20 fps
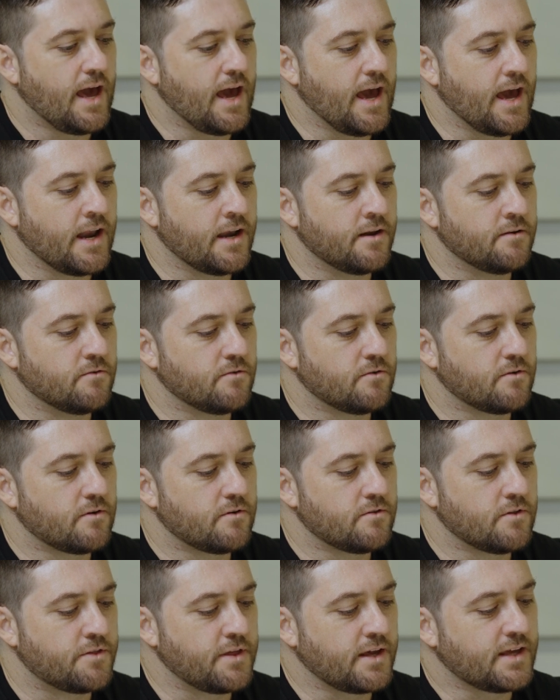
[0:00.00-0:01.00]
And
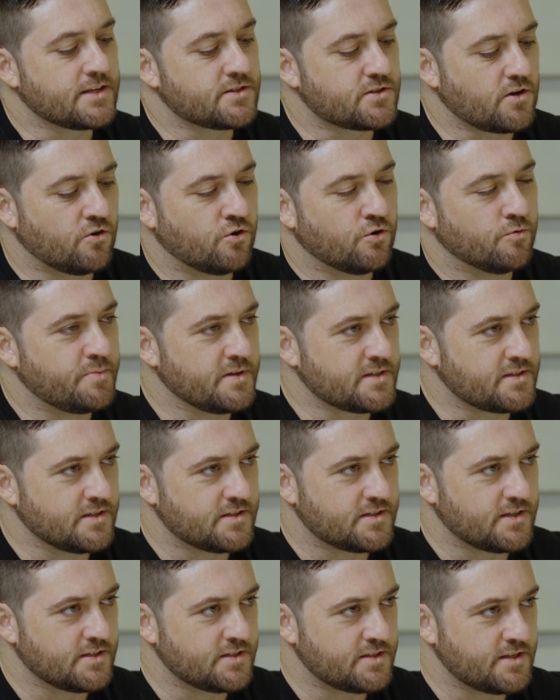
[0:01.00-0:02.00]
the thing is, all
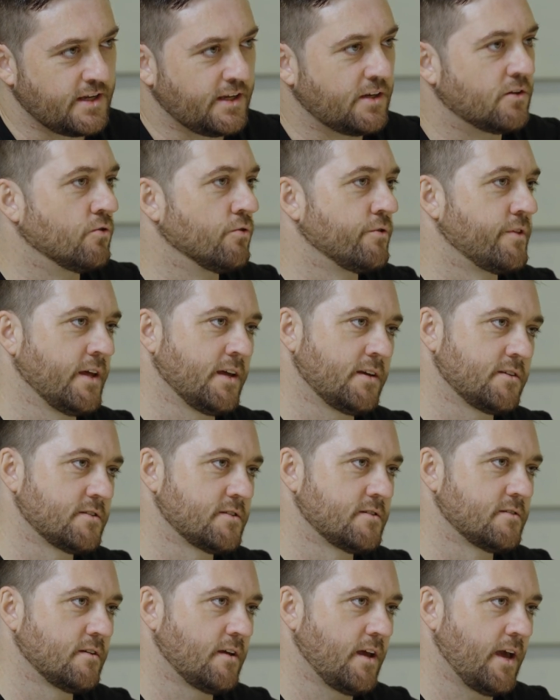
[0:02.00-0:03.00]
businesses need all
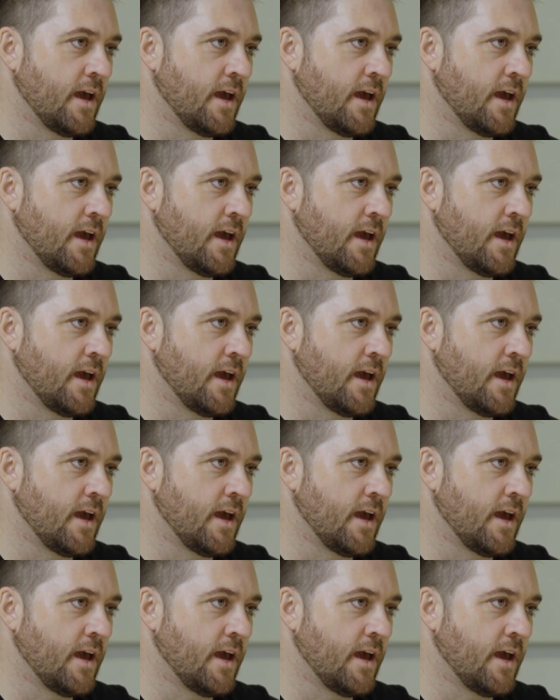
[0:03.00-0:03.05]
things.